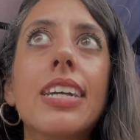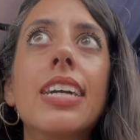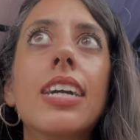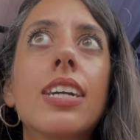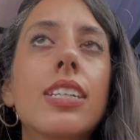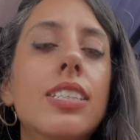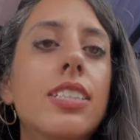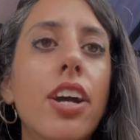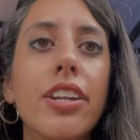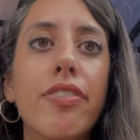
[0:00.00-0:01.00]
study
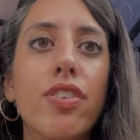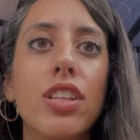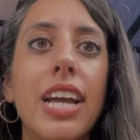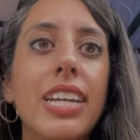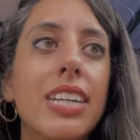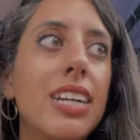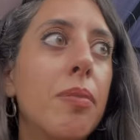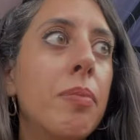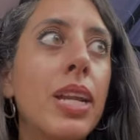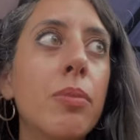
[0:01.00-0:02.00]
for like
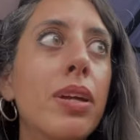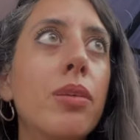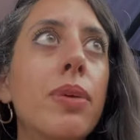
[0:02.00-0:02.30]
many